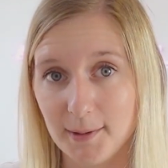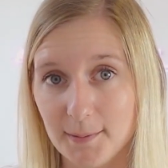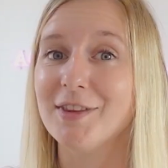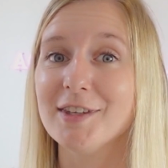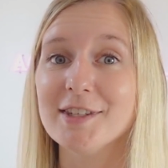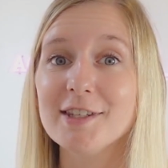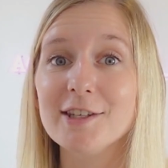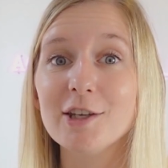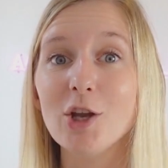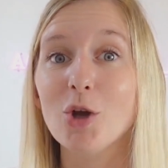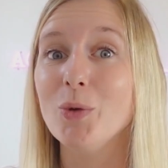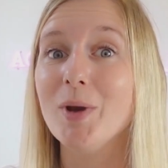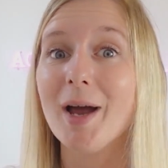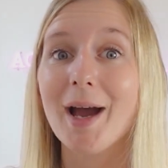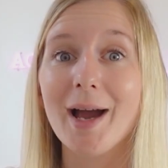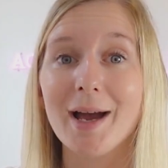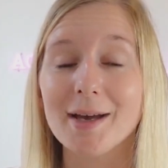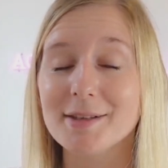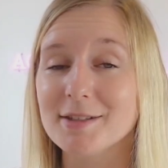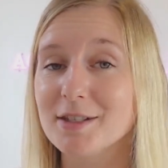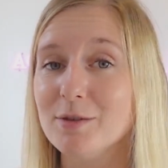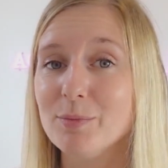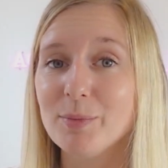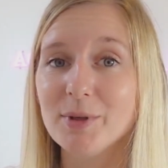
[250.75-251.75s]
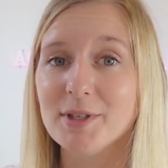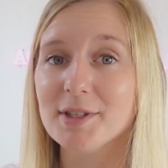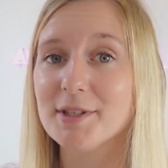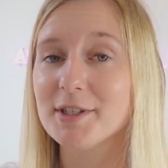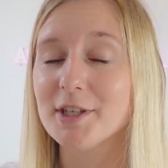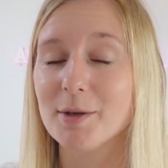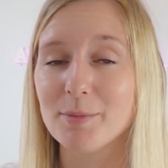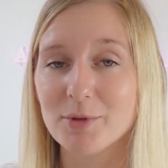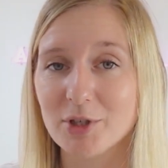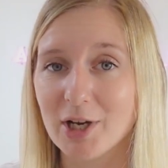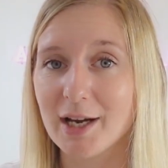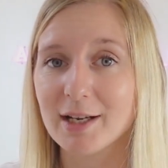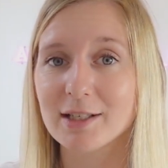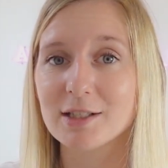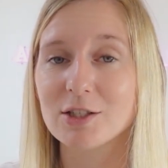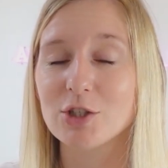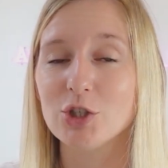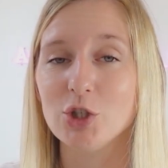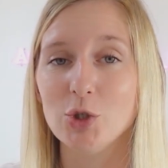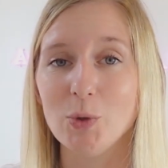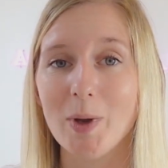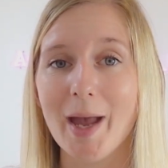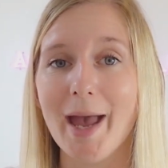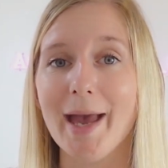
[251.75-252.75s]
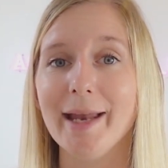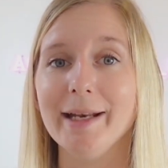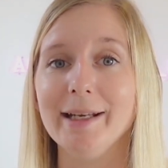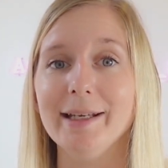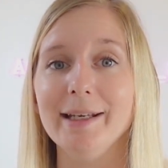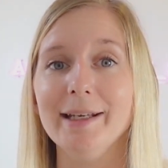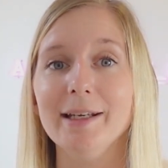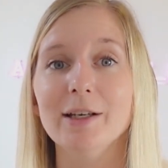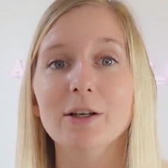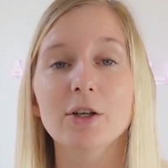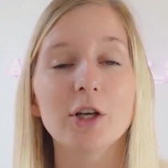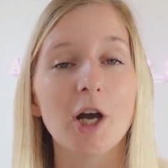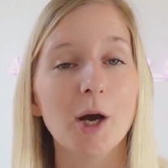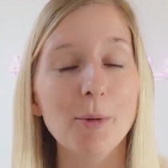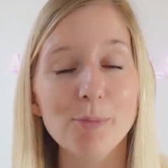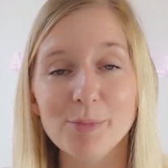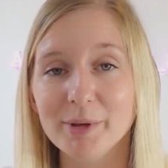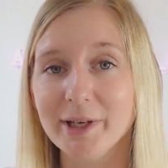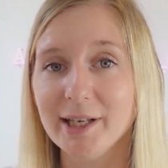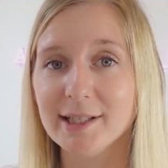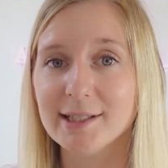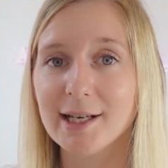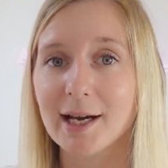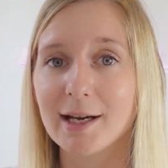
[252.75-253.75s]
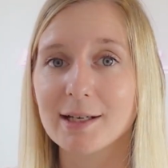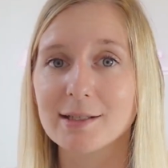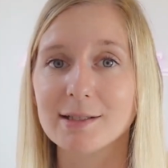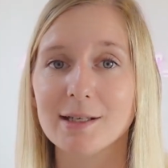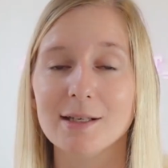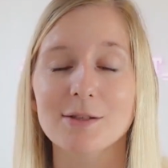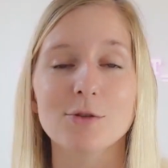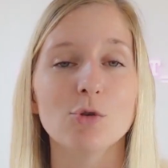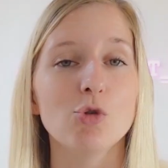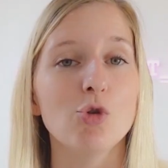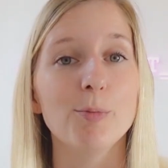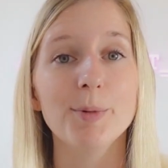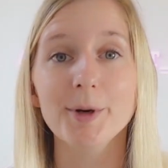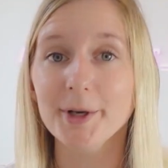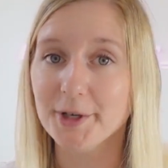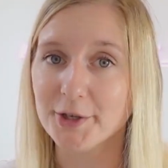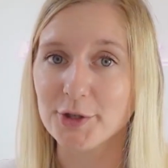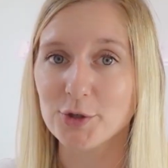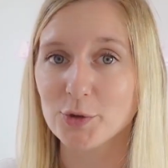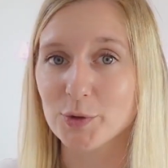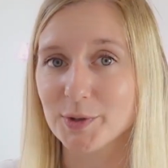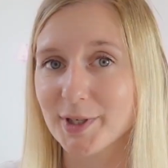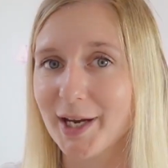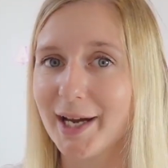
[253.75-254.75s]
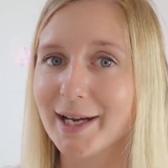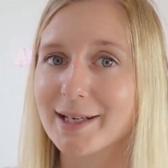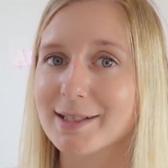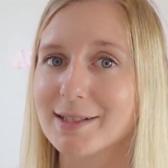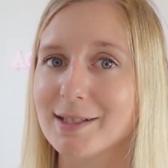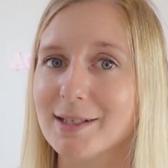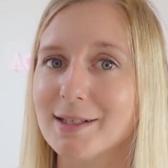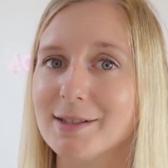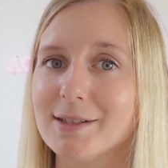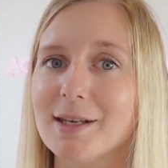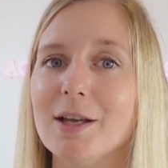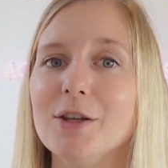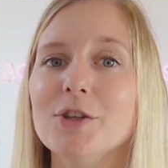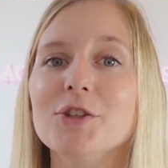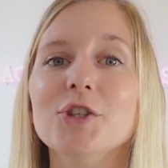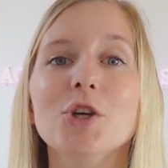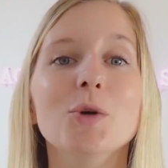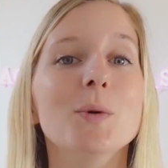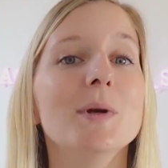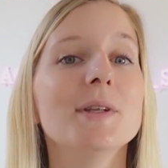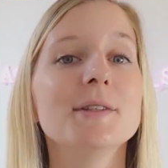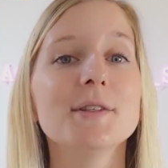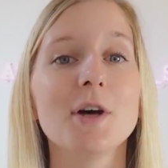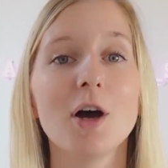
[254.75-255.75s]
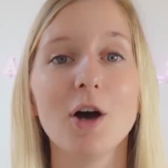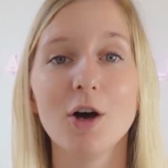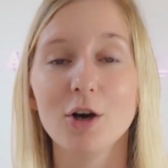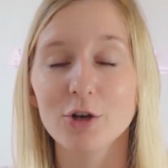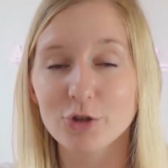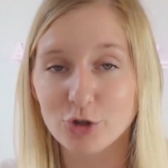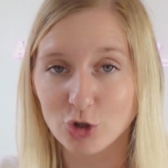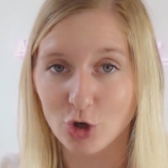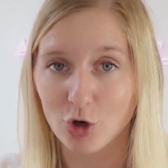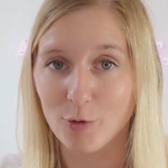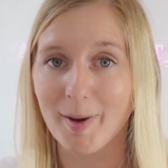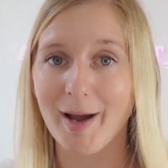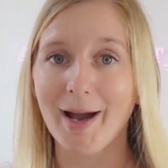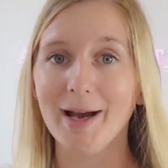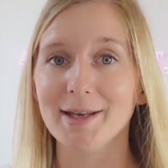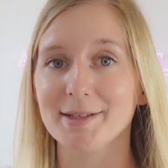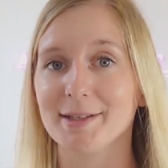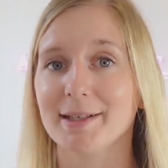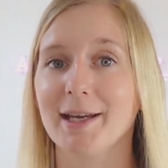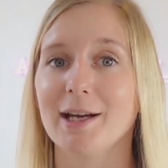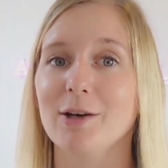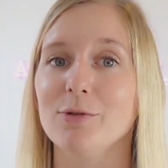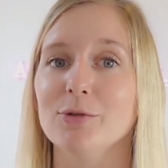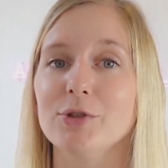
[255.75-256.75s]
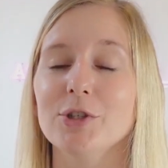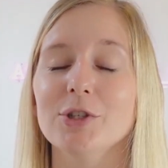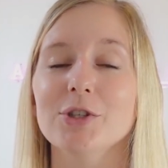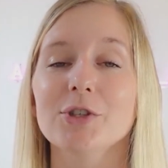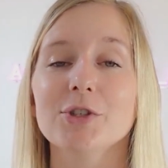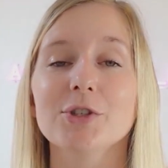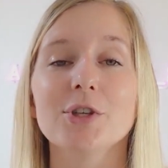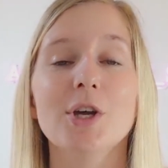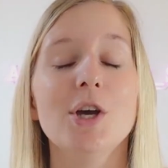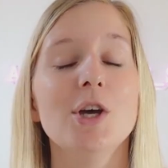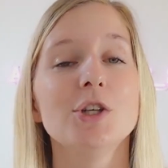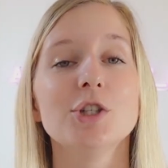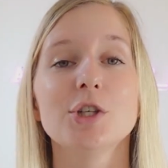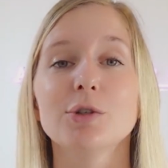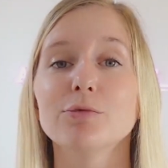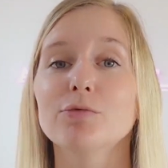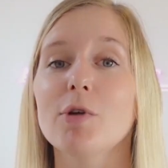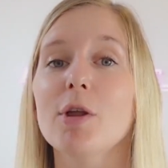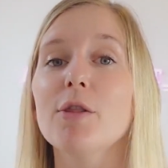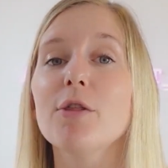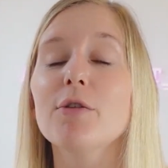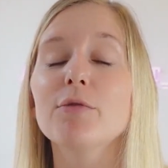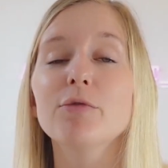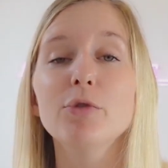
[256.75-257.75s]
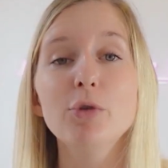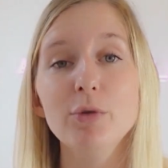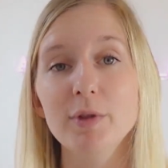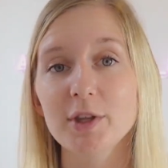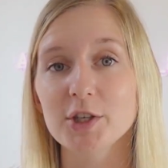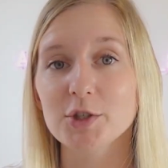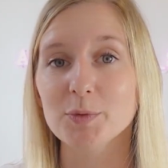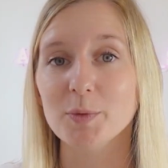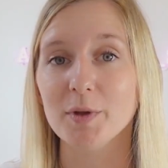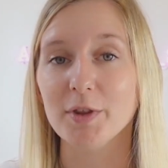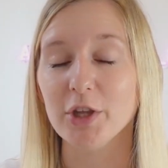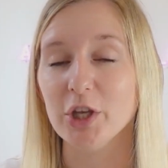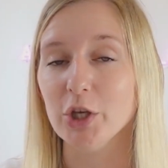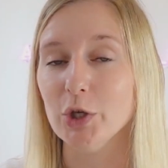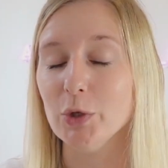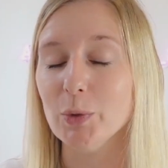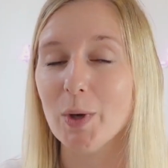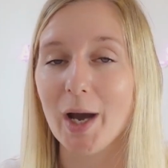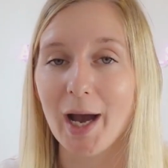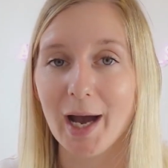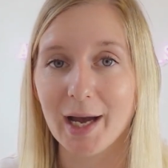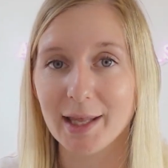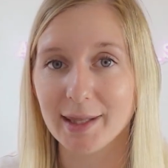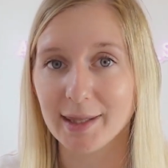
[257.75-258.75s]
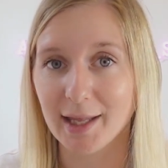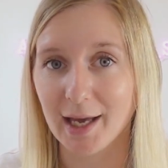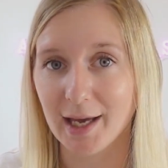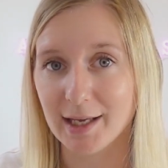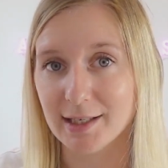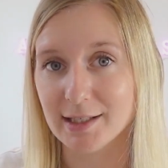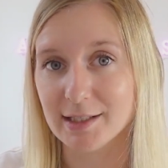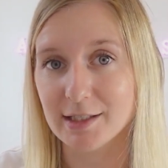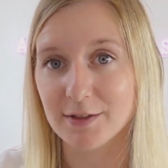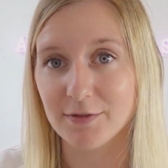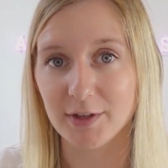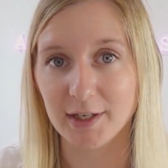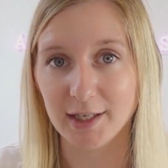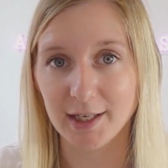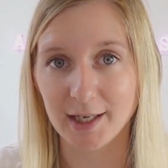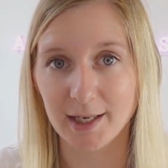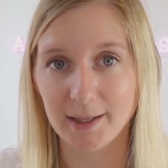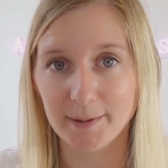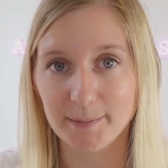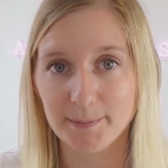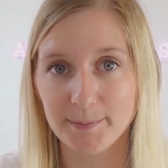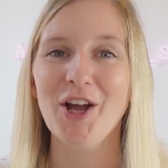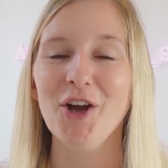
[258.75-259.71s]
This loan hasn't been subject to any company taxes or personal taxes, and so it's our job as accountants to run through this with you at the end of the year.